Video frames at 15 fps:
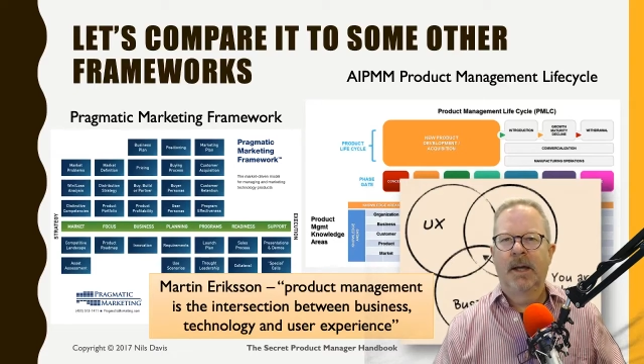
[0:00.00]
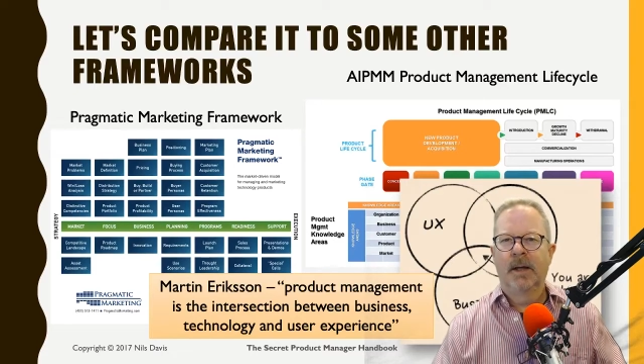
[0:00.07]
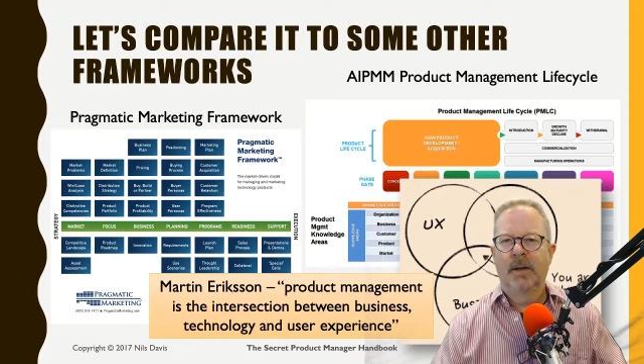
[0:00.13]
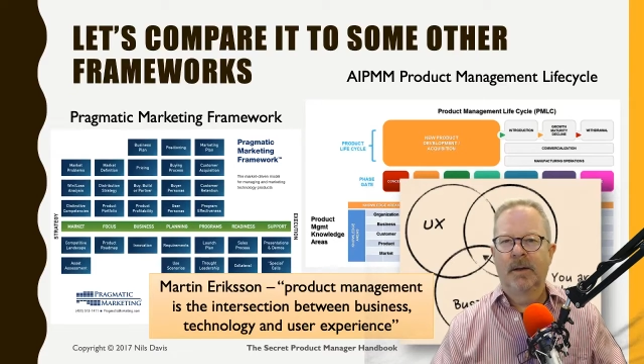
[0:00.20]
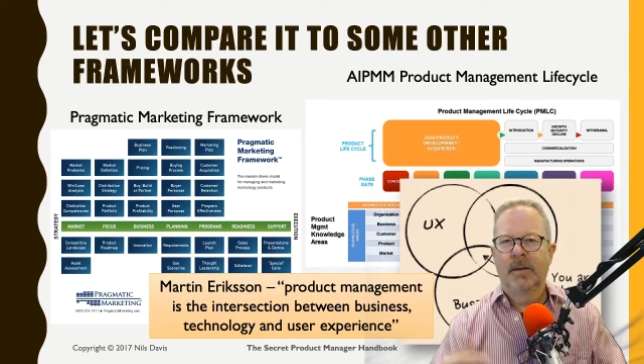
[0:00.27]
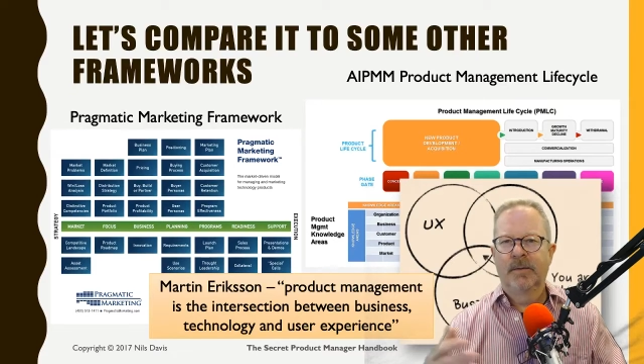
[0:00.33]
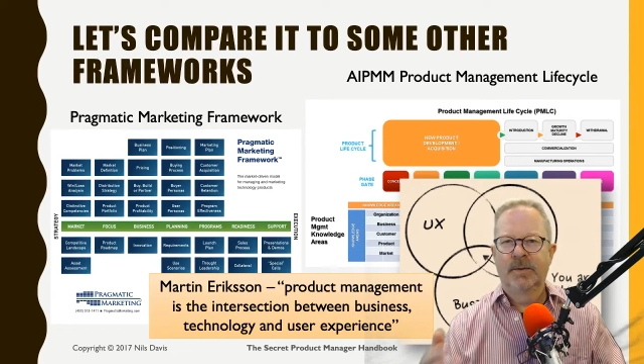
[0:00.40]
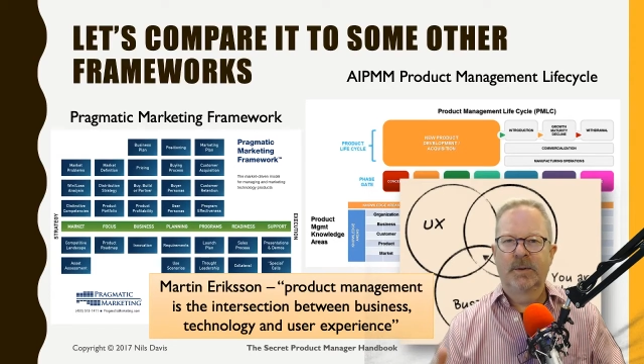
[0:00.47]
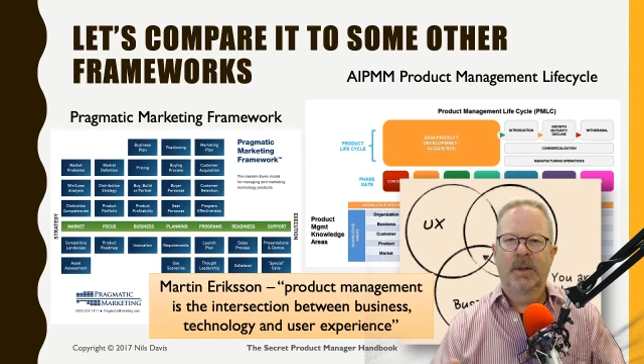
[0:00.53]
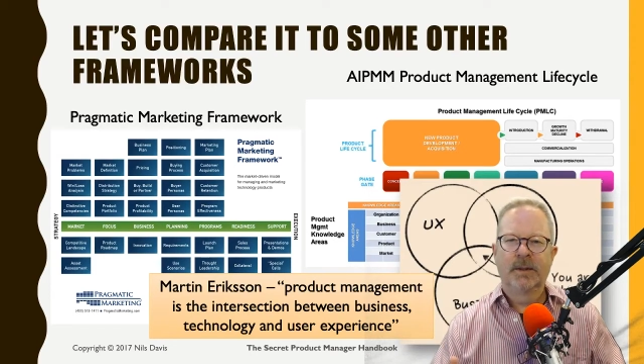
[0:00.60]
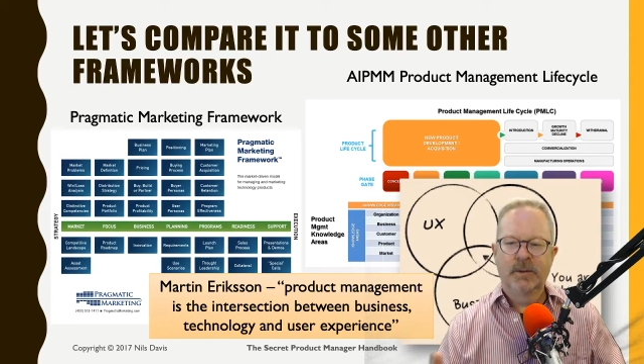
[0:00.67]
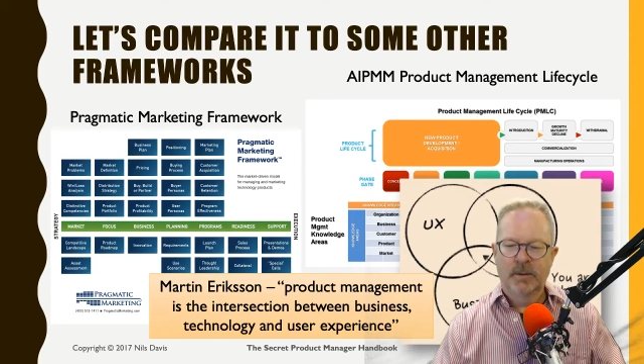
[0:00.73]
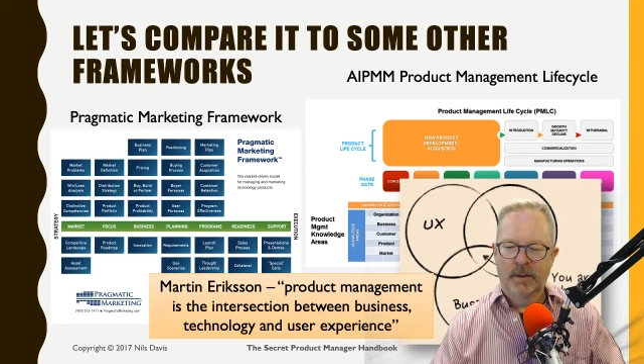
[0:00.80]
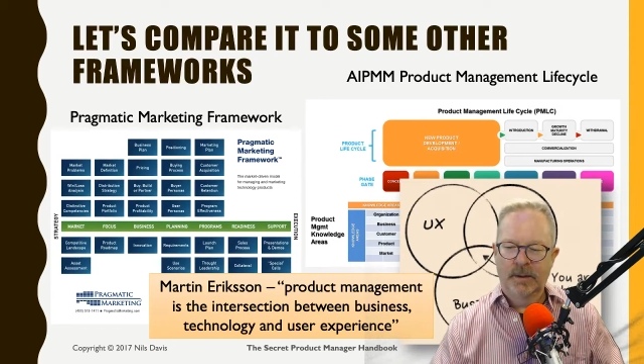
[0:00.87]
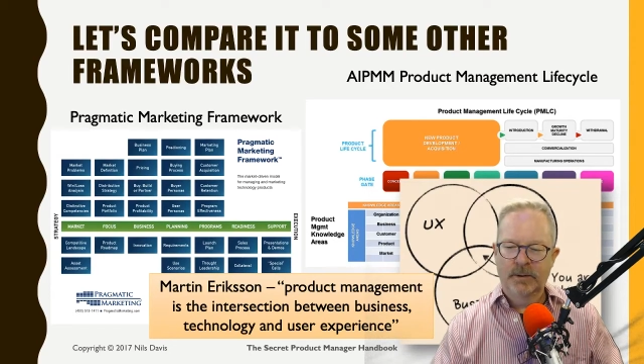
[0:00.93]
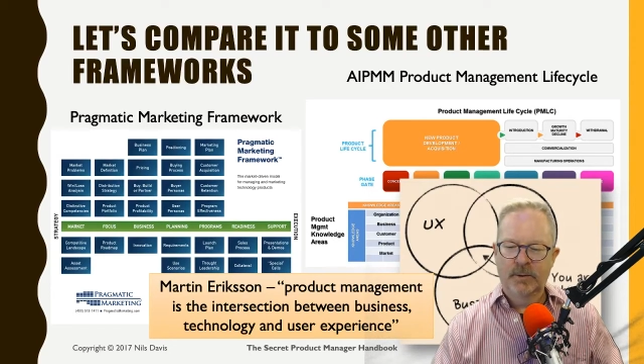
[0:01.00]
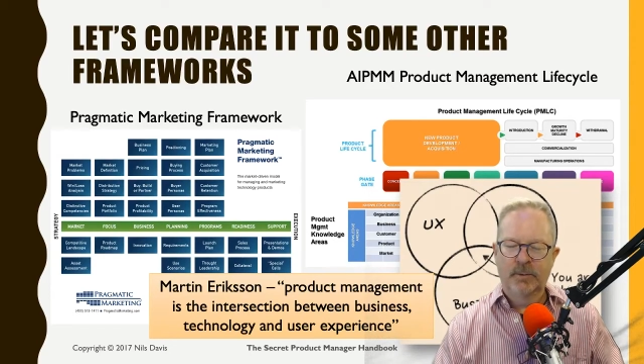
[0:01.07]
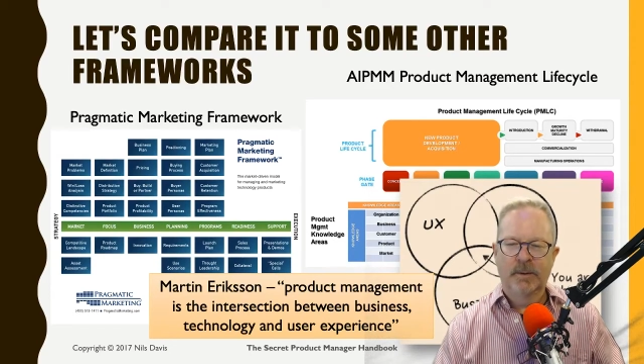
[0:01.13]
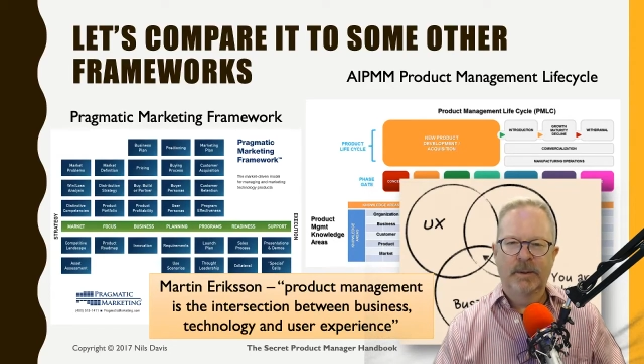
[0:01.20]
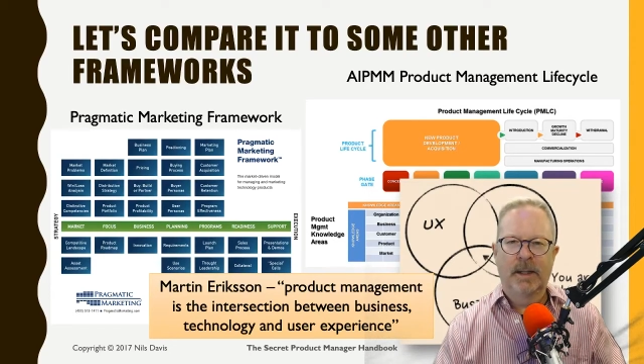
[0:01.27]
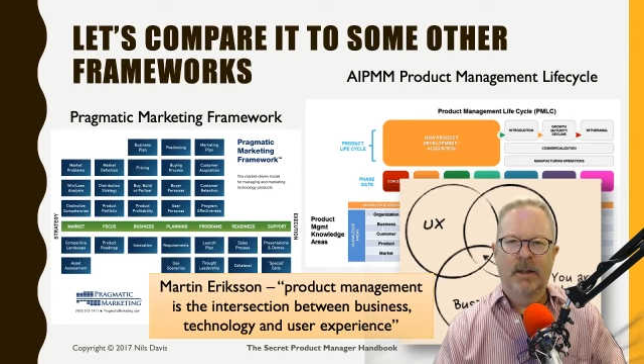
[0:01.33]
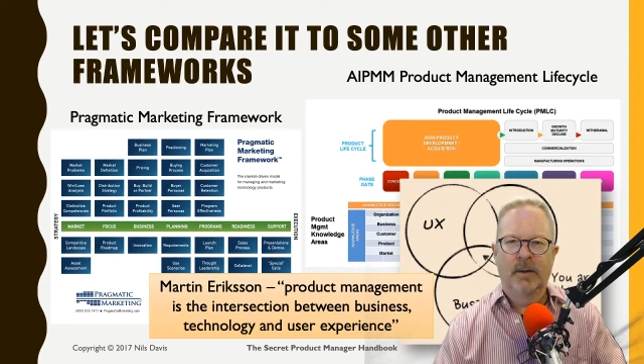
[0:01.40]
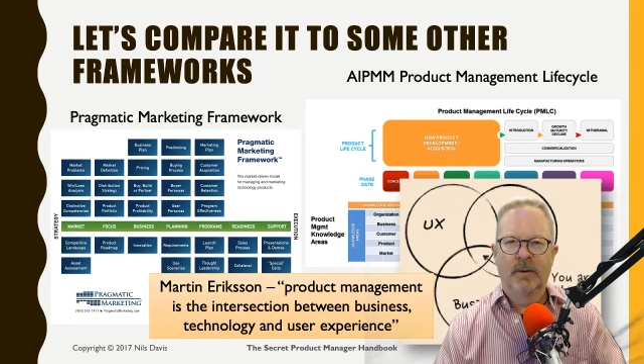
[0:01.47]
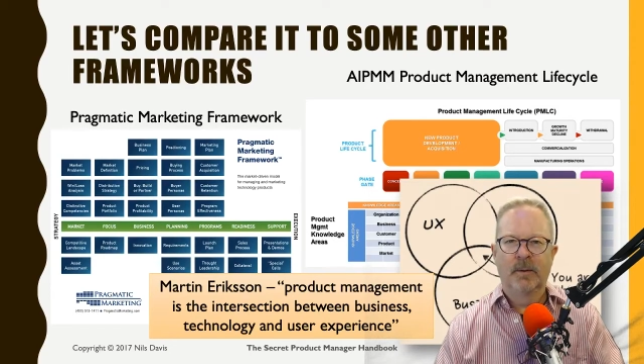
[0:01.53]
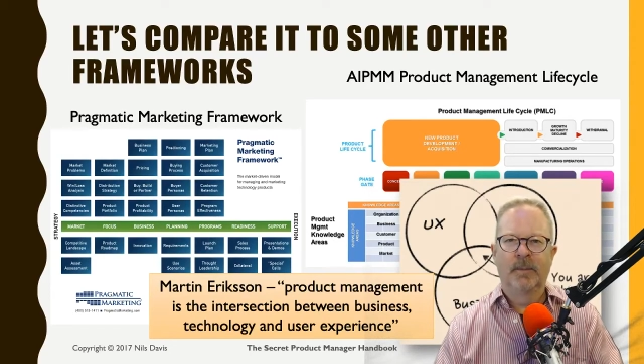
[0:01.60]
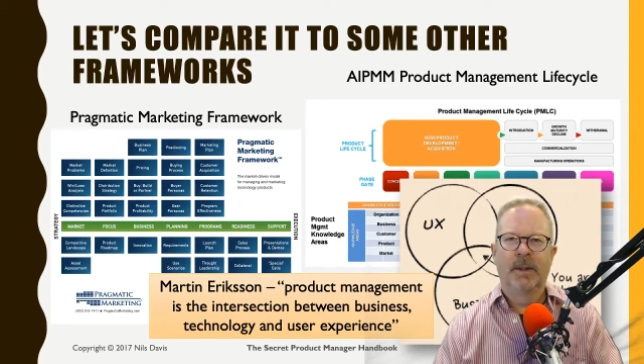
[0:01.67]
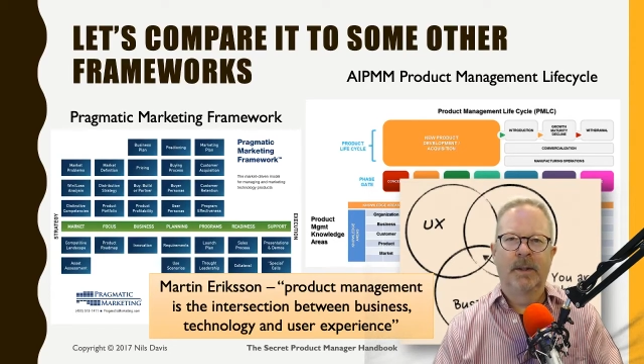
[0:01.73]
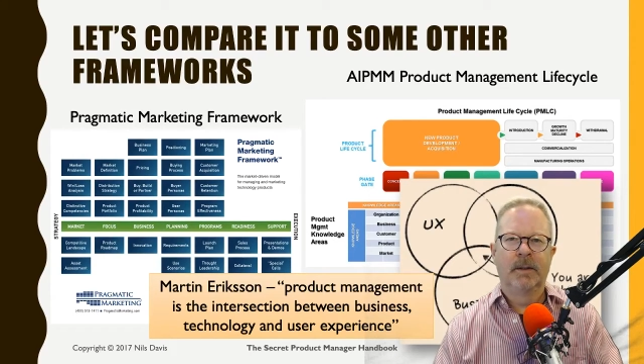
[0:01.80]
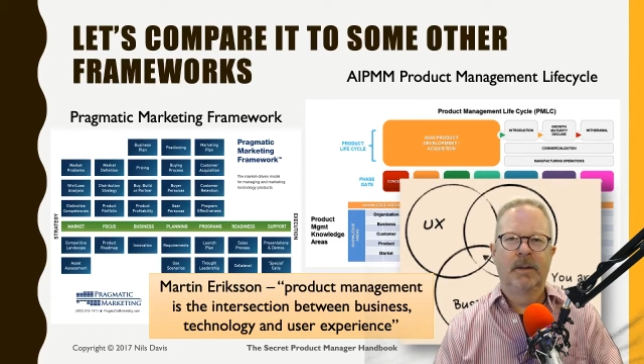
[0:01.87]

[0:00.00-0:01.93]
And so let's drill down a little bit